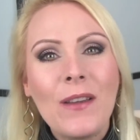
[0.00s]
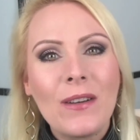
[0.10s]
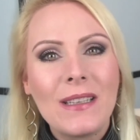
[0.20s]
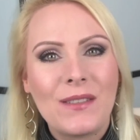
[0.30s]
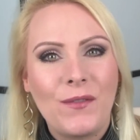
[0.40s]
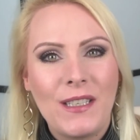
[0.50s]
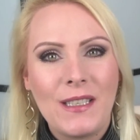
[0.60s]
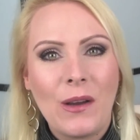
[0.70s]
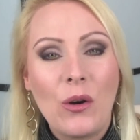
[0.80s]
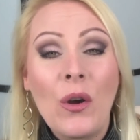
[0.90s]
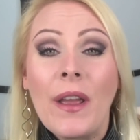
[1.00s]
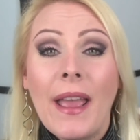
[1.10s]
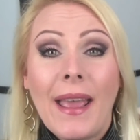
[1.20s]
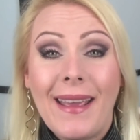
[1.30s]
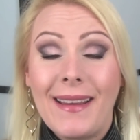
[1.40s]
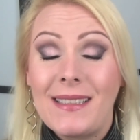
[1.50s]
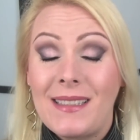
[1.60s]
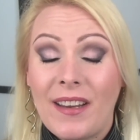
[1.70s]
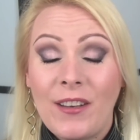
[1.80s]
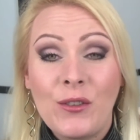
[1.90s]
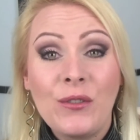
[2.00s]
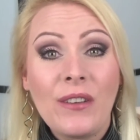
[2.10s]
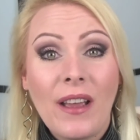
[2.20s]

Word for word: favorites video and stay tuned.